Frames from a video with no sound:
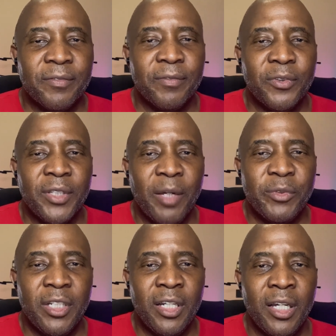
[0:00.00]
full-time
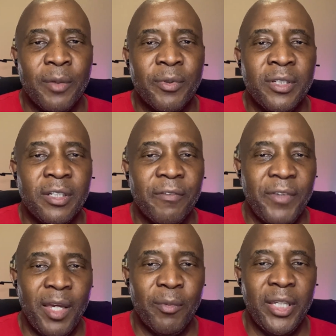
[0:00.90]
job, a
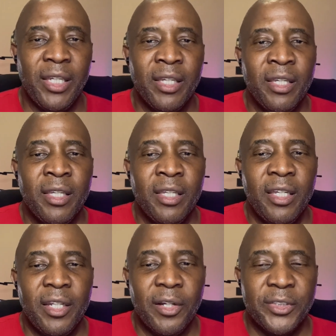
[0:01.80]
family,
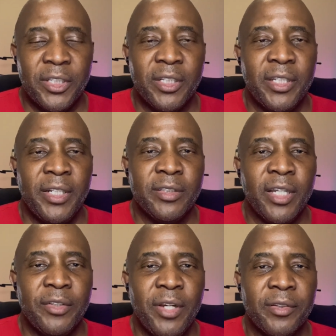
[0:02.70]
and all those other things
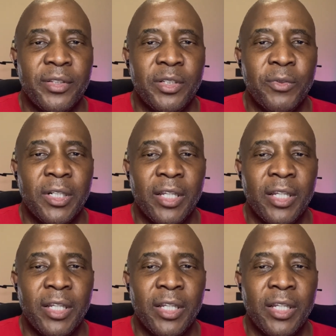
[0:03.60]
that you have to deal with